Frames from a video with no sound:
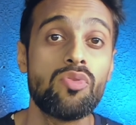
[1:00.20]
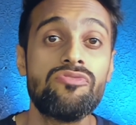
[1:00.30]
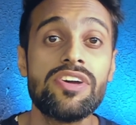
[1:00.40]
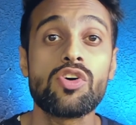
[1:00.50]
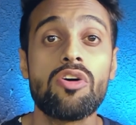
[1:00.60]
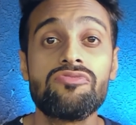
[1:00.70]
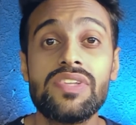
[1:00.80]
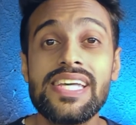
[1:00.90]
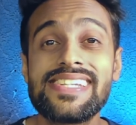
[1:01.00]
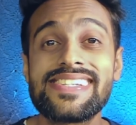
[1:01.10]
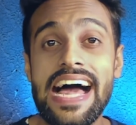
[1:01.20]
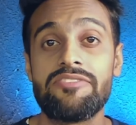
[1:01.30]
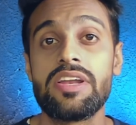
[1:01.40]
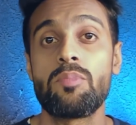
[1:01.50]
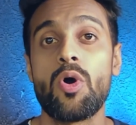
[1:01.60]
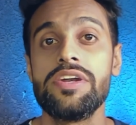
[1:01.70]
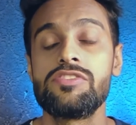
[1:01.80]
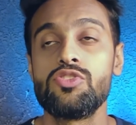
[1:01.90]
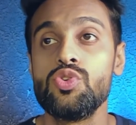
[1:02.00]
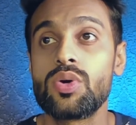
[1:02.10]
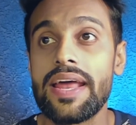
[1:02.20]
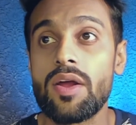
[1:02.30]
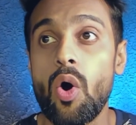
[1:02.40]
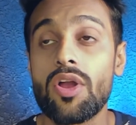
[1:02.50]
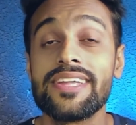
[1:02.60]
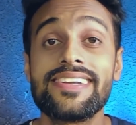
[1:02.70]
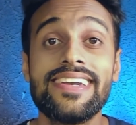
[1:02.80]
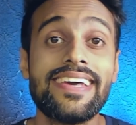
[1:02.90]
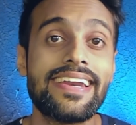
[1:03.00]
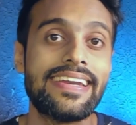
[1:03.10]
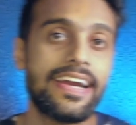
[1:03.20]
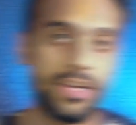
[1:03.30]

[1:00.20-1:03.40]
which of these 7 points you can honestly relate